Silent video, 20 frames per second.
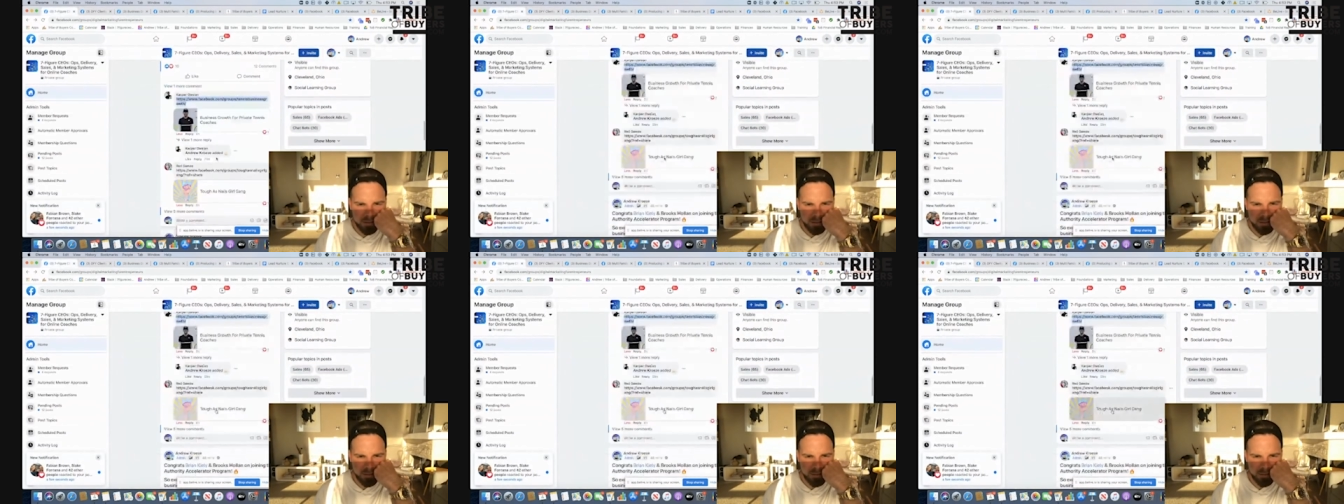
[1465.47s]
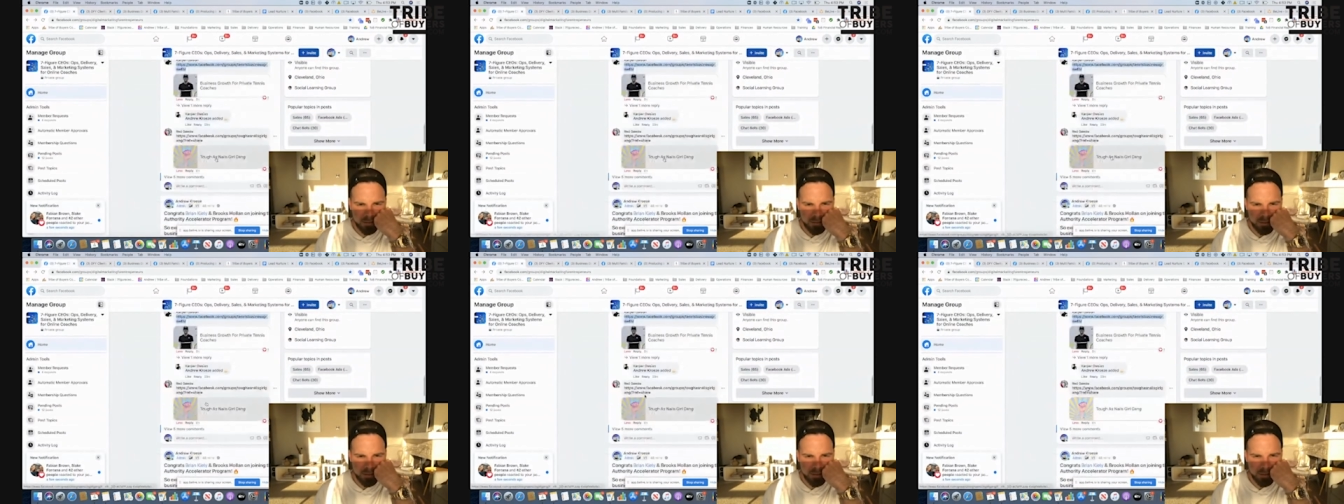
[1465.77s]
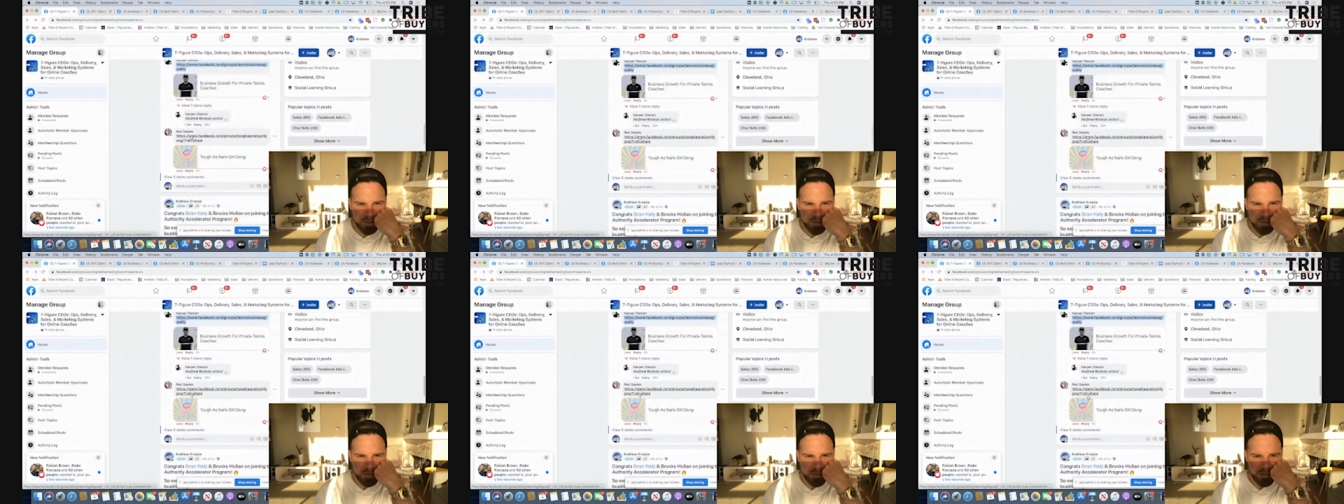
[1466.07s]
Let me
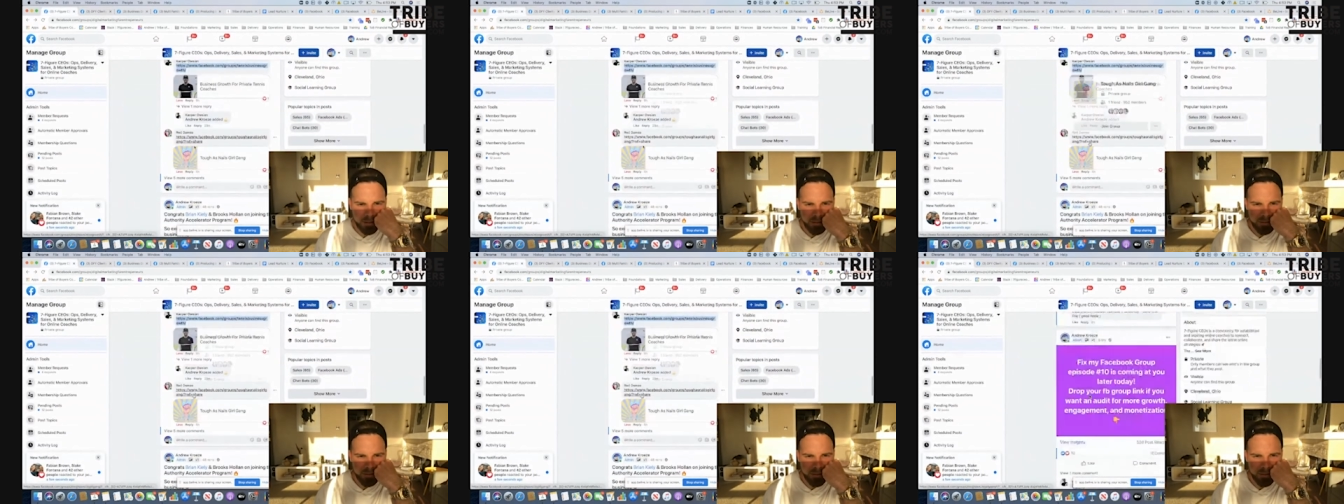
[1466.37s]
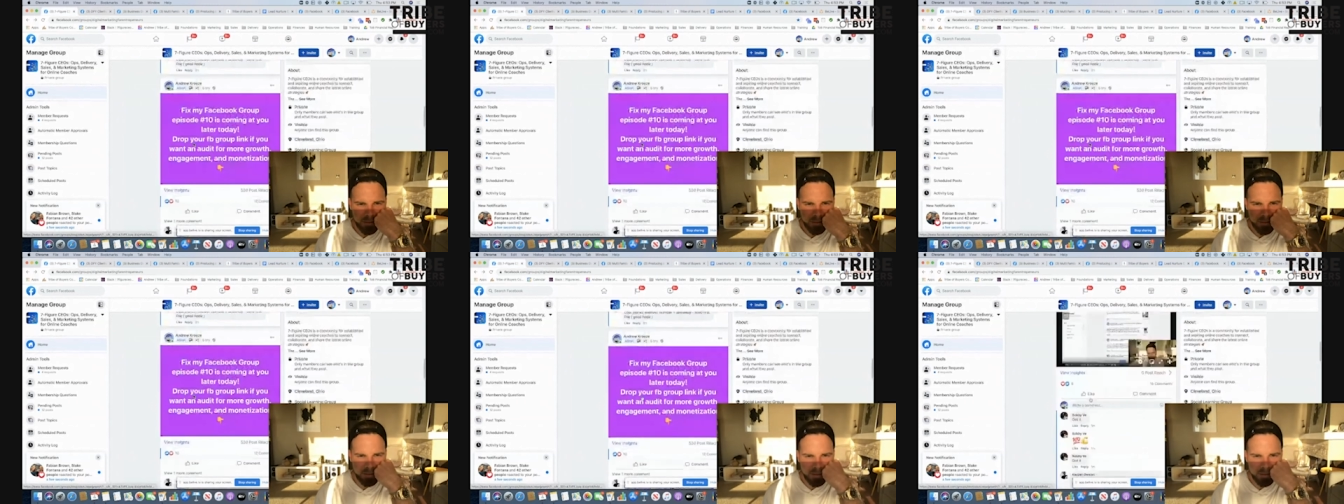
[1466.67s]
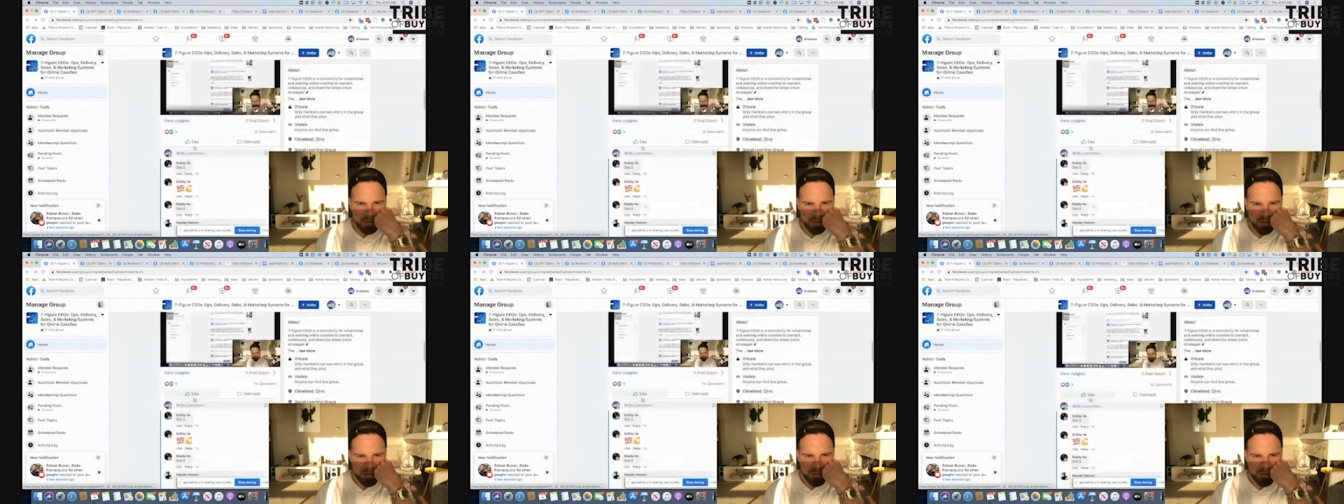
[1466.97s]
go down
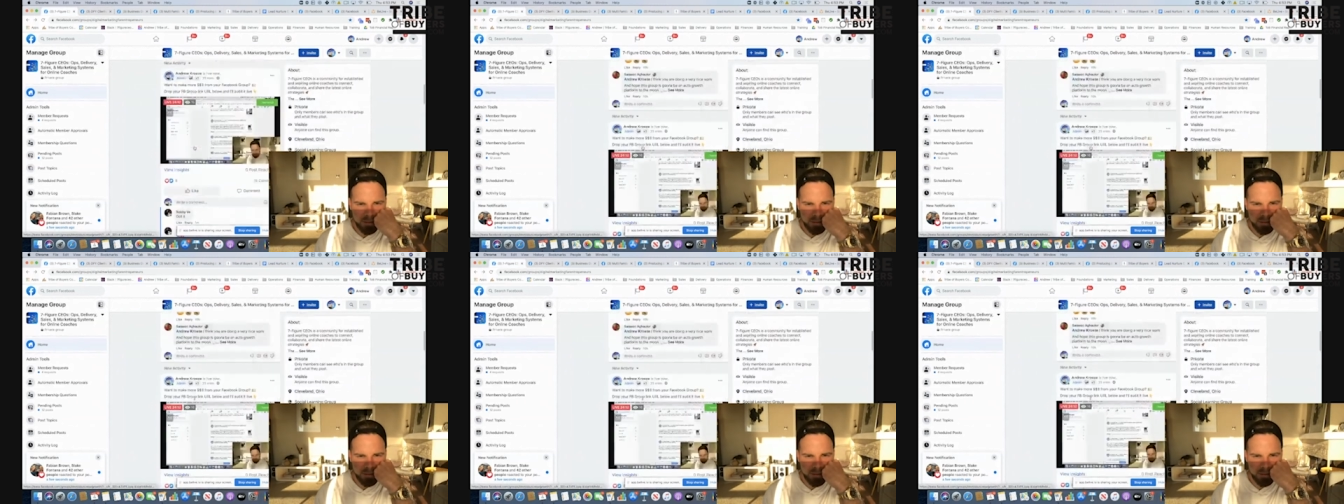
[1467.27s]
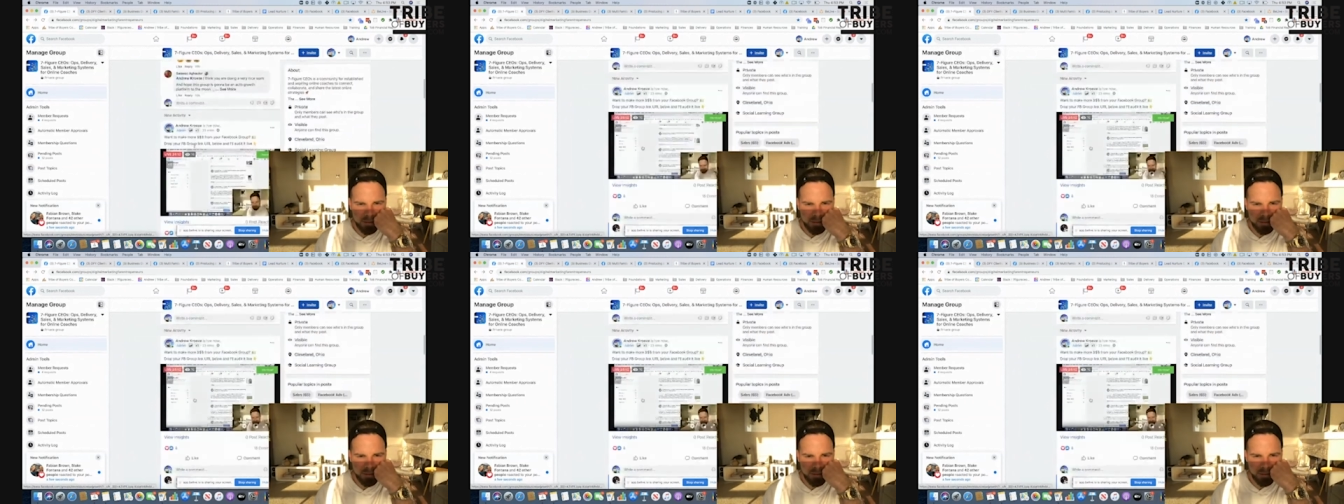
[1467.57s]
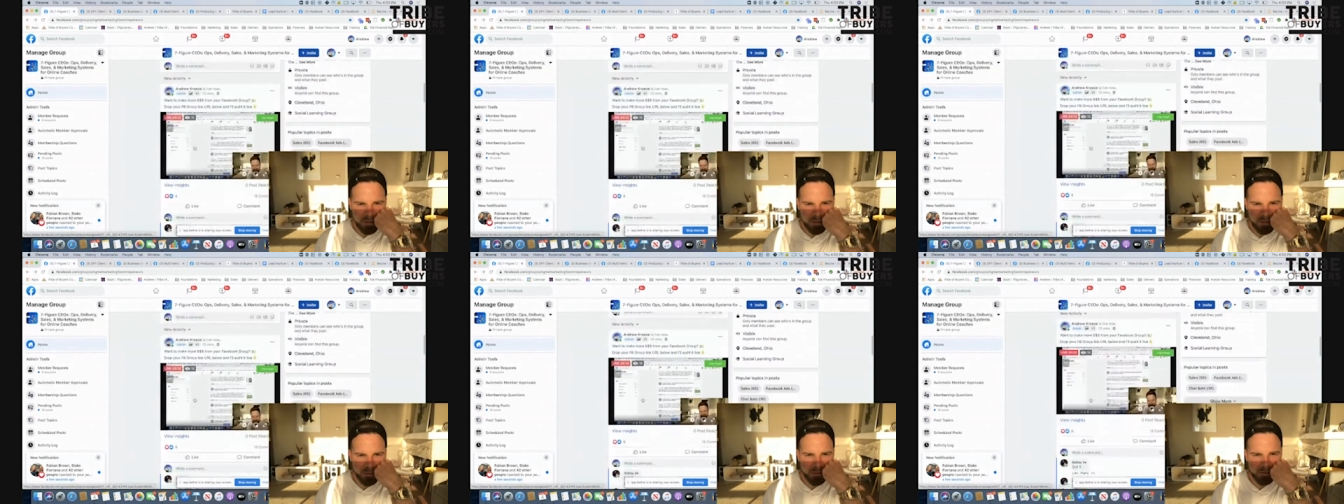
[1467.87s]
here.
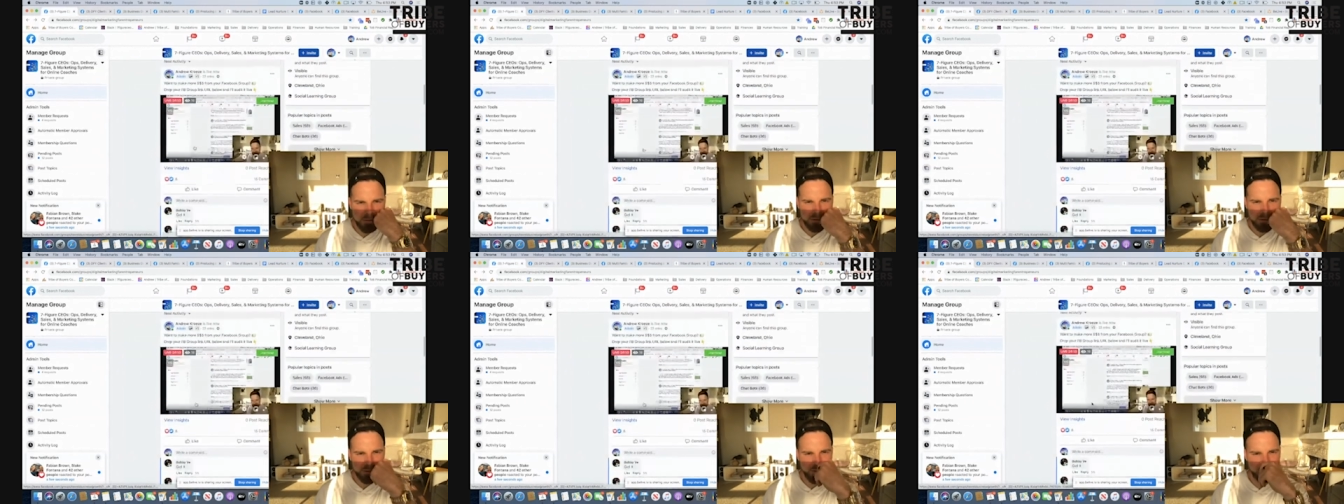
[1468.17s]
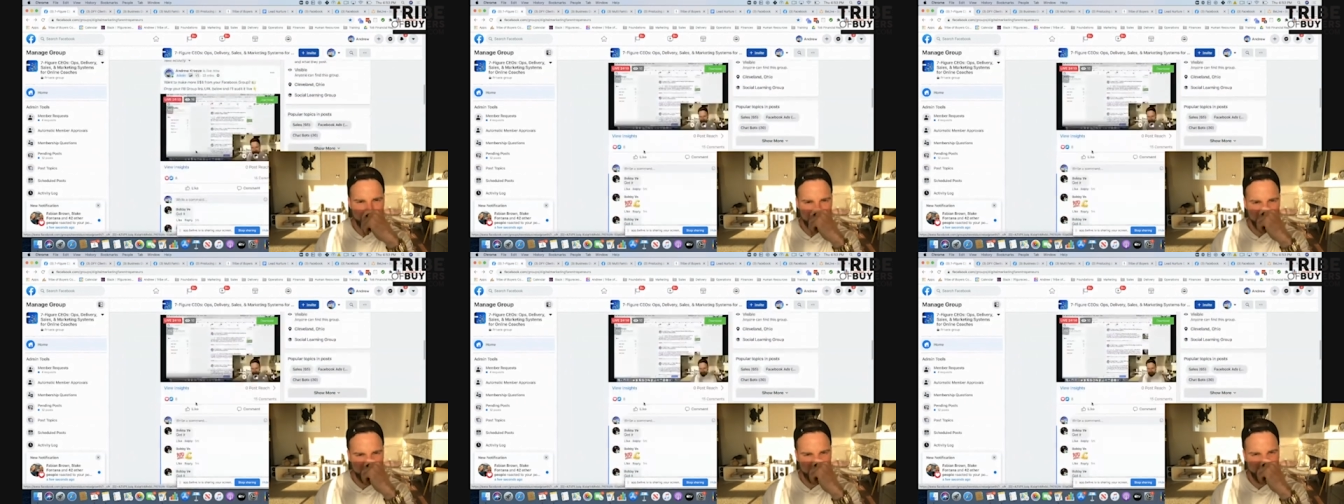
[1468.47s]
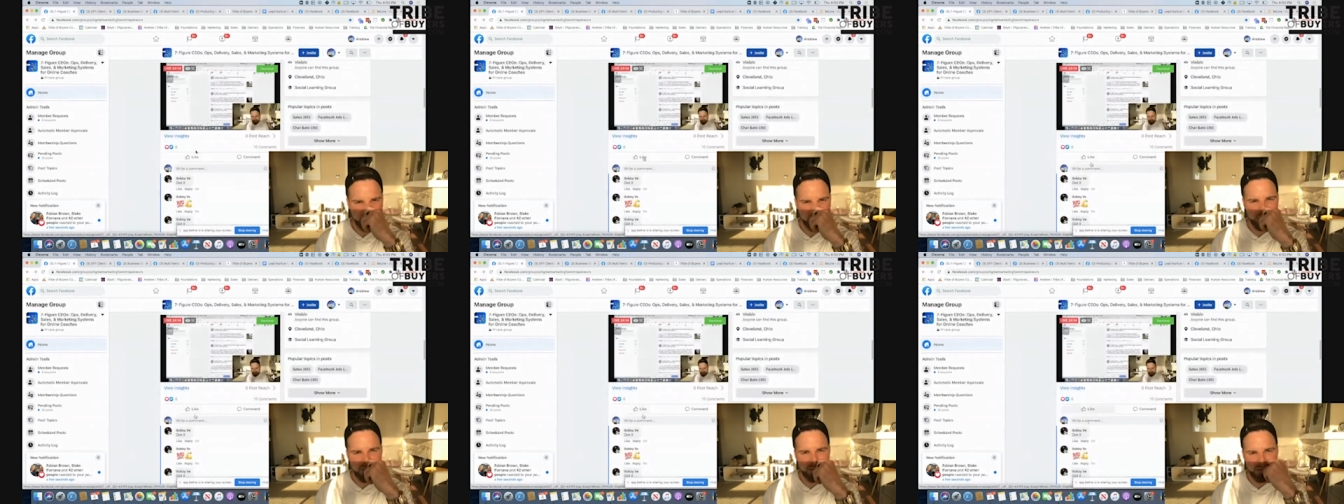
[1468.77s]
Who else dropped
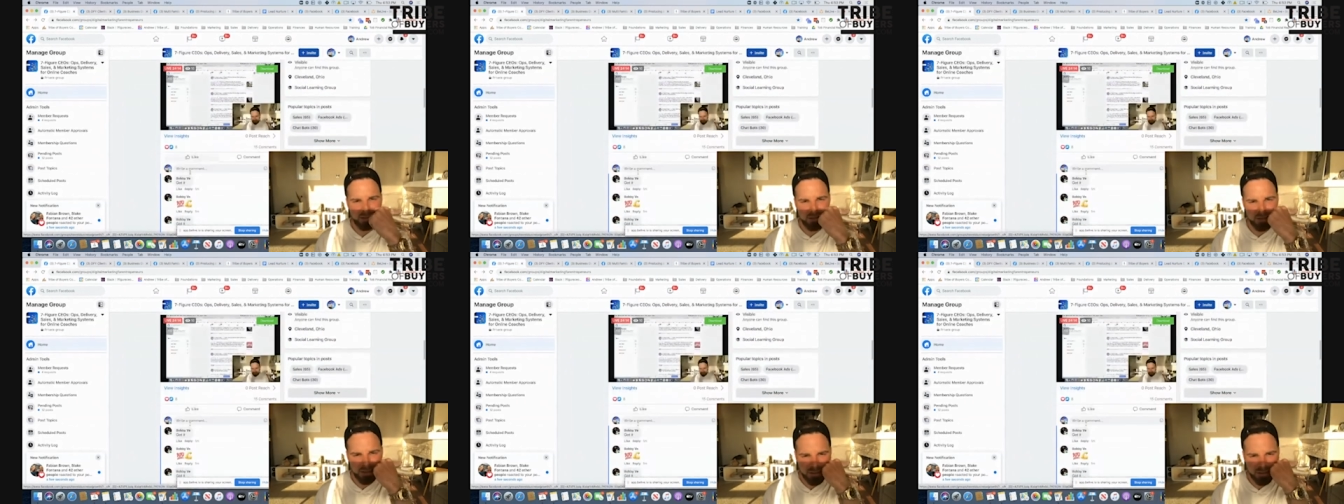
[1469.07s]
there?